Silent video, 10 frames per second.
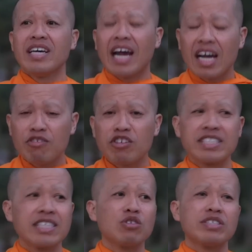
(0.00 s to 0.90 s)
Every
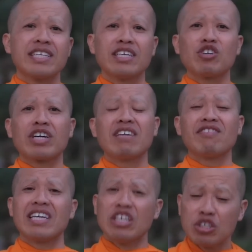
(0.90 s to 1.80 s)
single day, you're
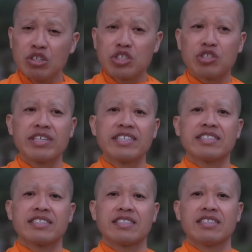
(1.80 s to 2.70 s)
giving it
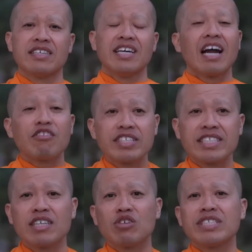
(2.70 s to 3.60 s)
nutrients. Every
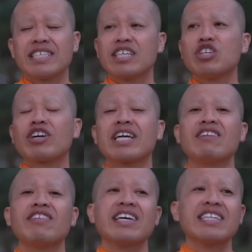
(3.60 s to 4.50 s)
single day, you're
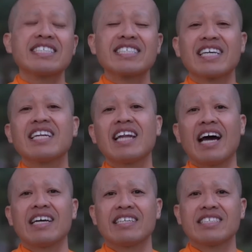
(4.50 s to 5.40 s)
giving it
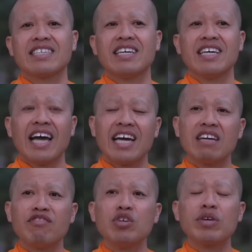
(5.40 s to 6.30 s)
sunlight. And
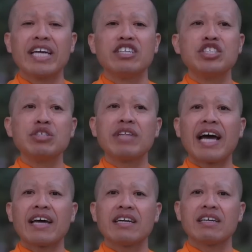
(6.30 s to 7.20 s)
if you can do
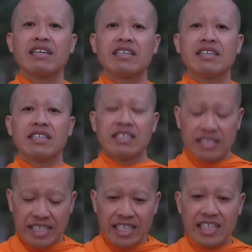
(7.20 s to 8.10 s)
that,
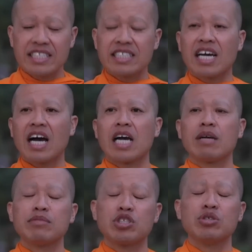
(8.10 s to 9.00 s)
take this
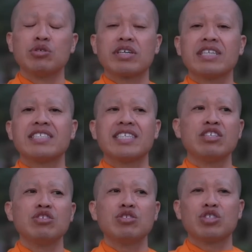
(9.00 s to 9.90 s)
time to
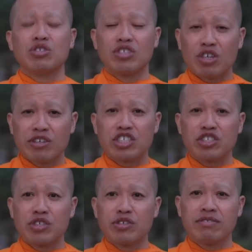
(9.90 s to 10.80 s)
continue to nourish
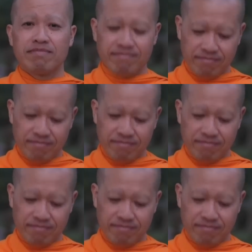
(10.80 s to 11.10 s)
you